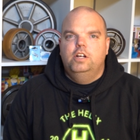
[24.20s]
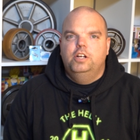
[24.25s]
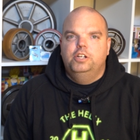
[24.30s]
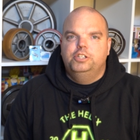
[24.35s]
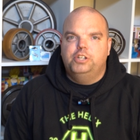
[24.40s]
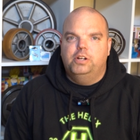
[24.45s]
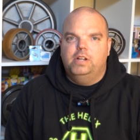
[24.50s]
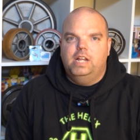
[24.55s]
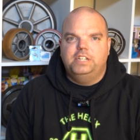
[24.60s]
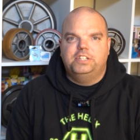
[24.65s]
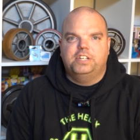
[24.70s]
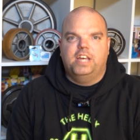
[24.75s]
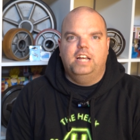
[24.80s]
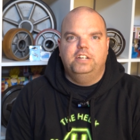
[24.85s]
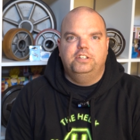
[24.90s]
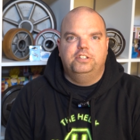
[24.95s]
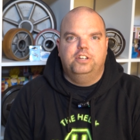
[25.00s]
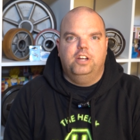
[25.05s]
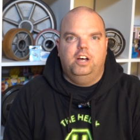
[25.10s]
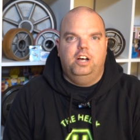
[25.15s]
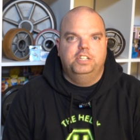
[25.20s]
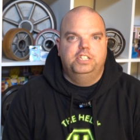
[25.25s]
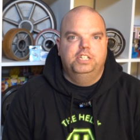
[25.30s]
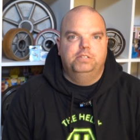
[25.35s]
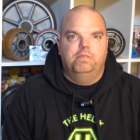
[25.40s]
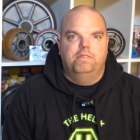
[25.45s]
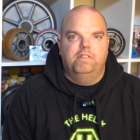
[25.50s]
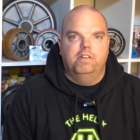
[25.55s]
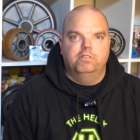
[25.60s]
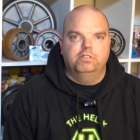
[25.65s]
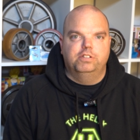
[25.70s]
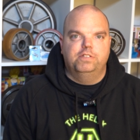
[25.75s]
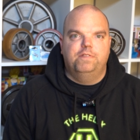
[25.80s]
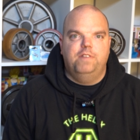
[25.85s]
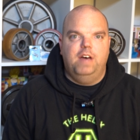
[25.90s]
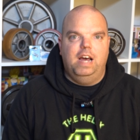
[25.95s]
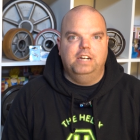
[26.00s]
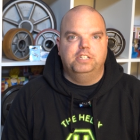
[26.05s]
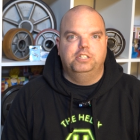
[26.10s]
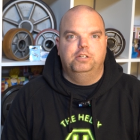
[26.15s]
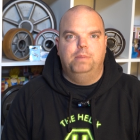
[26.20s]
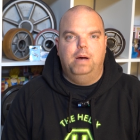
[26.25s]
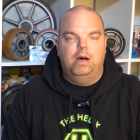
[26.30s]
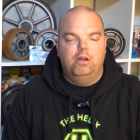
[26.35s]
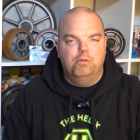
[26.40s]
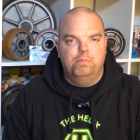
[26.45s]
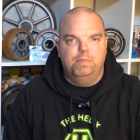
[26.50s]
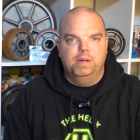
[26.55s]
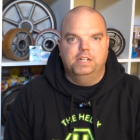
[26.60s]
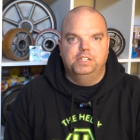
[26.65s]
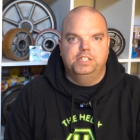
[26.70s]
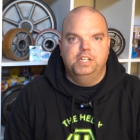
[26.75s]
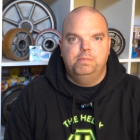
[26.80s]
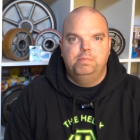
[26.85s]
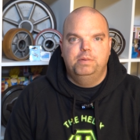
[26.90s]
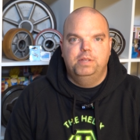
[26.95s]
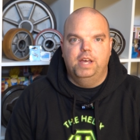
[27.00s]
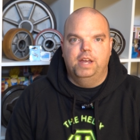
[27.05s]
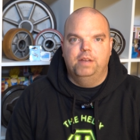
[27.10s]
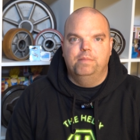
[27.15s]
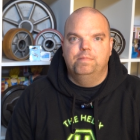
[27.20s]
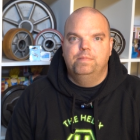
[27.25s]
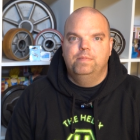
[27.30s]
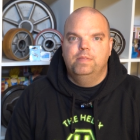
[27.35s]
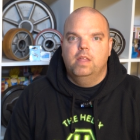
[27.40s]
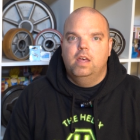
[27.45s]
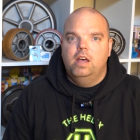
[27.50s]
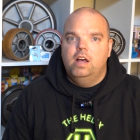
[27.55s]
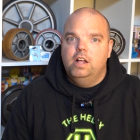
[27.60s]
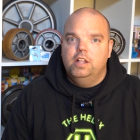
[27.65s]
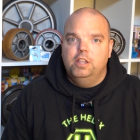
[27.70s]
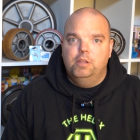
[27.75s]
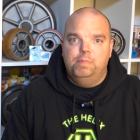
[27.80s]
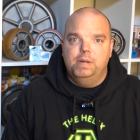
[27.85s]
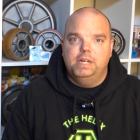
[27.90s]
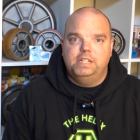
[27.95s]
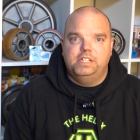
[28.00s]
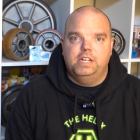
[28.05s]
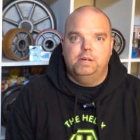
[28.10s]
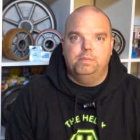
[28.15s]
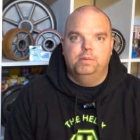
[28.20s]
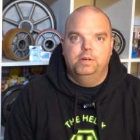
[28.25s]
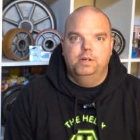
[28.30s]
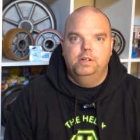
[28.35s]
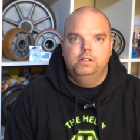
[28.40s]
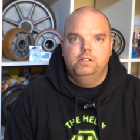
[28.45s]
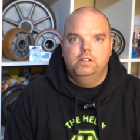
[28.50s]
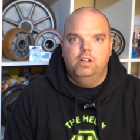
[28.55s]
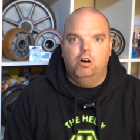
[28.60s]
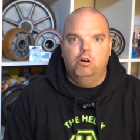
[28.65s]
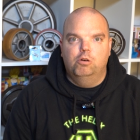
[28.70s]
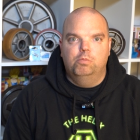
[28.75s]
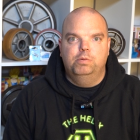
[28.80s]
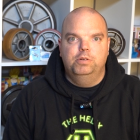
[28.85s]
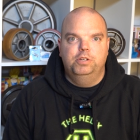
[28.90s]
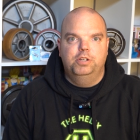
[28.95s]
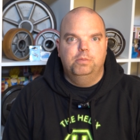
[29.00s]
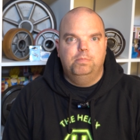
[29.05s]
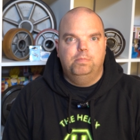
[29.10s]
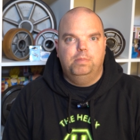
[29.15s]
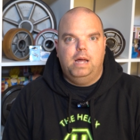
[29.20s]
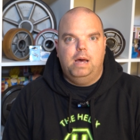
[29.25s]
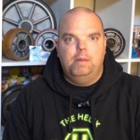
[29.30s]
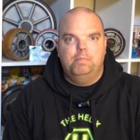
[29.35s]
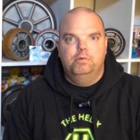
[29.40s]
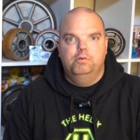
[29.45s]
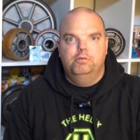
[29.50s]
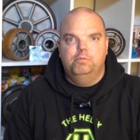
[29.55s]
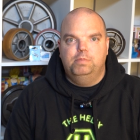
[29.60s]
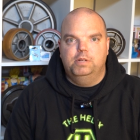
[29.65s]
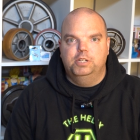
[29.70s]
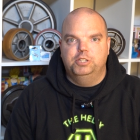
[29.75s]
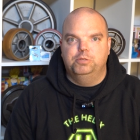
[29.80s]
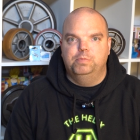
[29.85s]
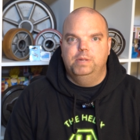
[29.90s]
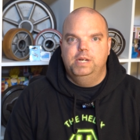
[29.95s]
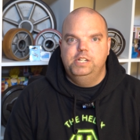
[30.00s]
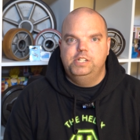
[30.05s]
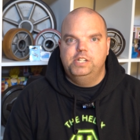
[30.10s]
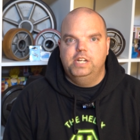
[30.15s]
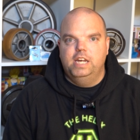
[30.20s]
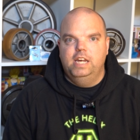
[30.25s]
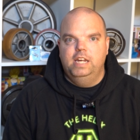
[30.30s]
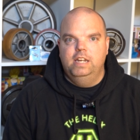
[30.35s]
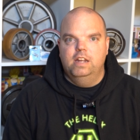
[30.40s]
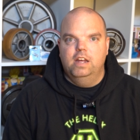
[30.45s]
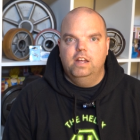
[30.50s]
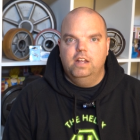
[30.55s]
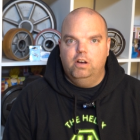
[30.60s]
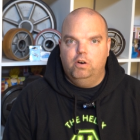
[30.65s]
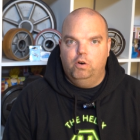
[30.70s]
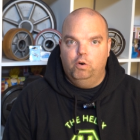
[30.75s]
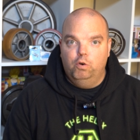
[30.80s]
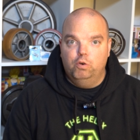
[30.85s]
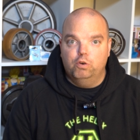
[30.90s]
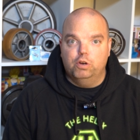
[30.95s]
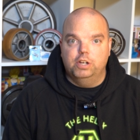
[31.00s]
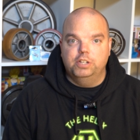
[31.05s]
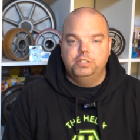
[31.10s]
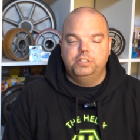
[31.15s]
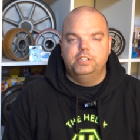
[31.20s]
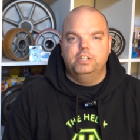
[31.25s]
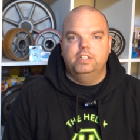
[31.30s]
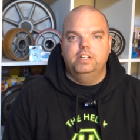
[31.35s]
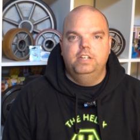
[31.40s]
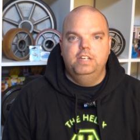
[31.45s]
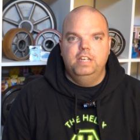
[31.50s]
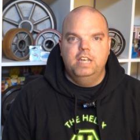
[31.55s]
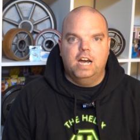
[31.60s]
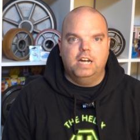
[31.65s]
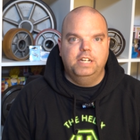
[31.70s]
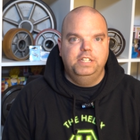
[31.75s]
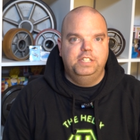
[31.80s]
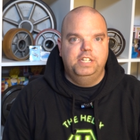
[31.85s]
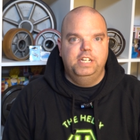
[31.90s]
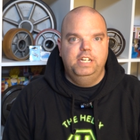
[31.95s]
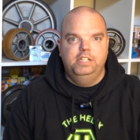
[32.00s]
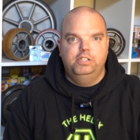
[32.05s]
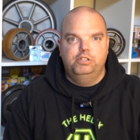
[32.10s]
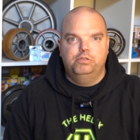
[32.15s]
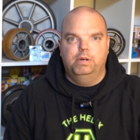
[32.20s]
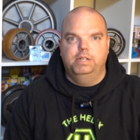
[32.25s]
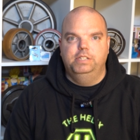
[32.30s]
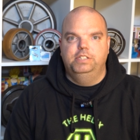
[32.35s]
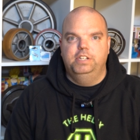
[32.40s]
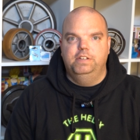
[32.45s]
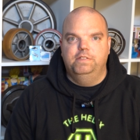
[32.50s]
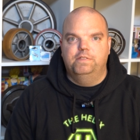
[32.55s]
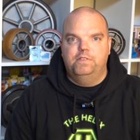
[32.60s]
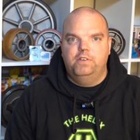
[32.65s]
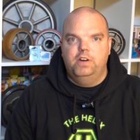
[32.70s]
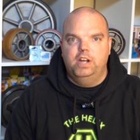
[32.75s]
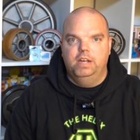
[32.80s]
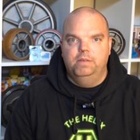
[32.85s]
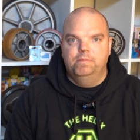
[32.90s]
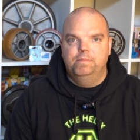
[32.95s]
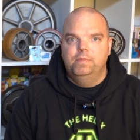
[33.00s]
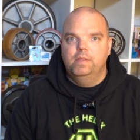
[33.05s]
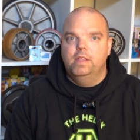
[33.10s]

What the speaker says: So let's get started with those facts about the Big Dipper then. The Big Dipper opened at Blackpool Pleasure Beach in August 1923.